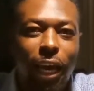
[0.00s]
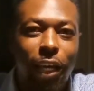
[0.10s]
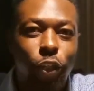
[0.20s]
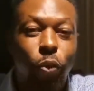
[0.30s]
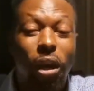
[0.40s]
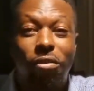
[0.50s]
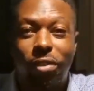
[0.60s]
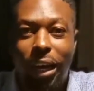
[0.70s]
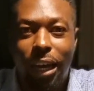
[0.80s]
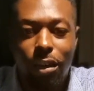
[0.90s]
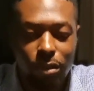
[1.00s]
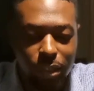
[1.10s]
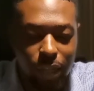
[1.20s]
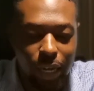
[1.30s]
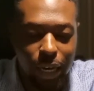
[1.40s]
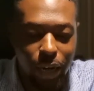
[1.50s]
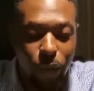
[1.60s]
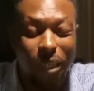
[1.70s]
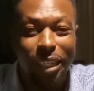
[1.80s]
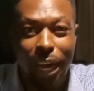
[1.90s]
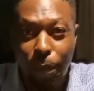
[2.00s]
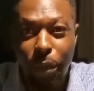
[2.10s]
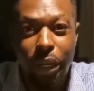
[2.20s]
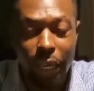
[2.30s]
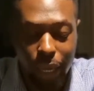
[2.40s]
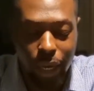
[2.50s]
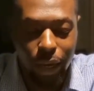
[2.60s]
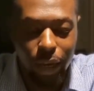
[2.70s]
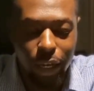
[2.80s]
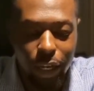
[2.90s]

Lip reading: and you want to find out what's happening here.